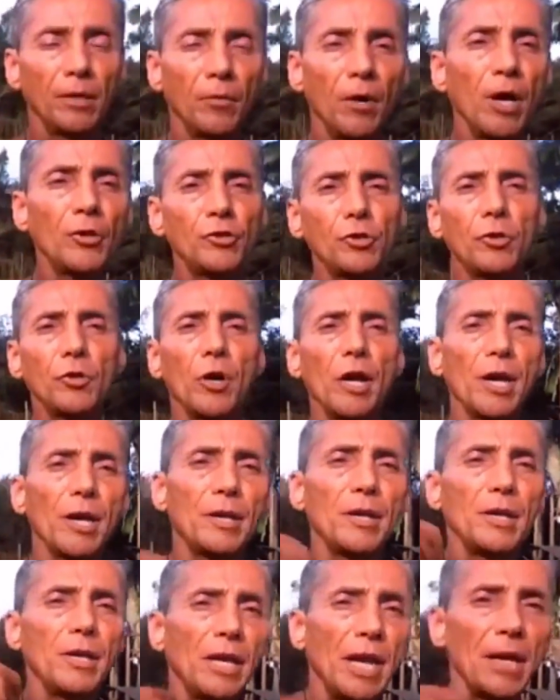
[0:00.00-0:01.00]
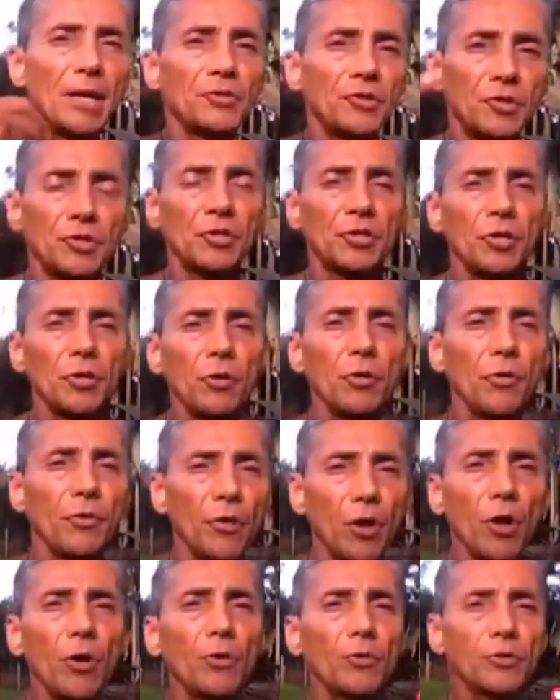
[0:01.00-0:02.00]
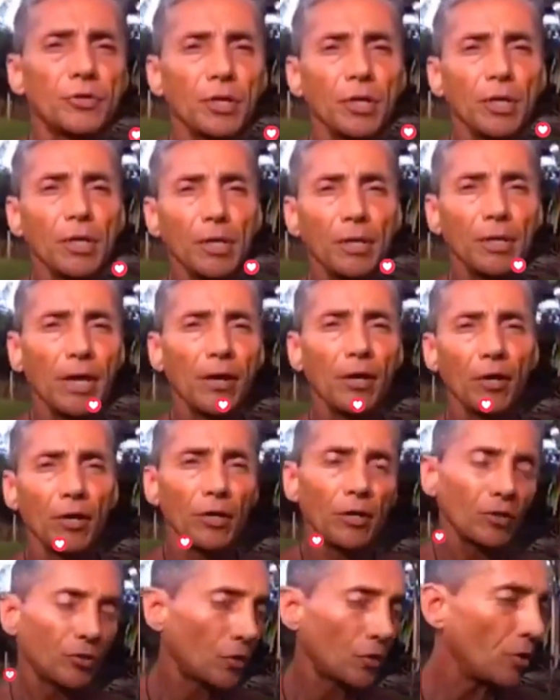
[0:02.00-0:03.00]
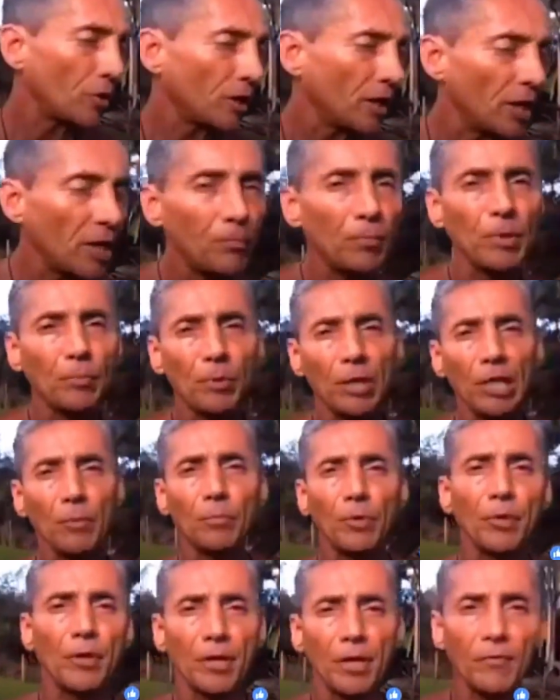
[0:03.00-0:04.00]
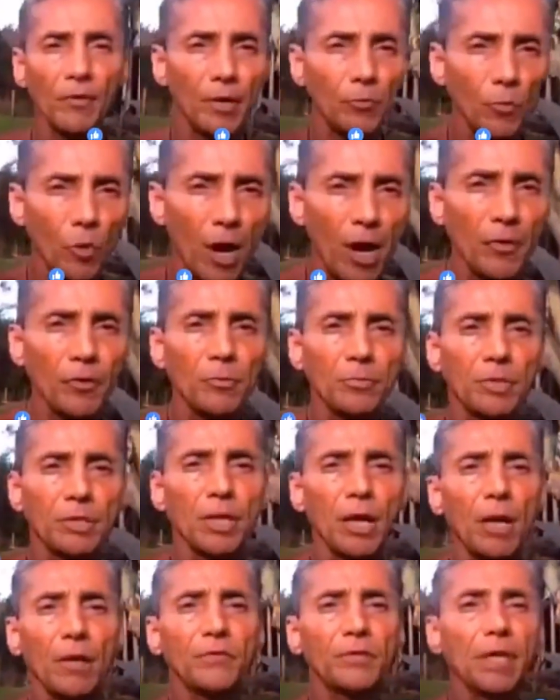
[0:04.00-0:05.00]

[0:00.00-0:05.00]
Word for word: don't you go ahead and instill those that are sort of hippie people that have unwound themselves?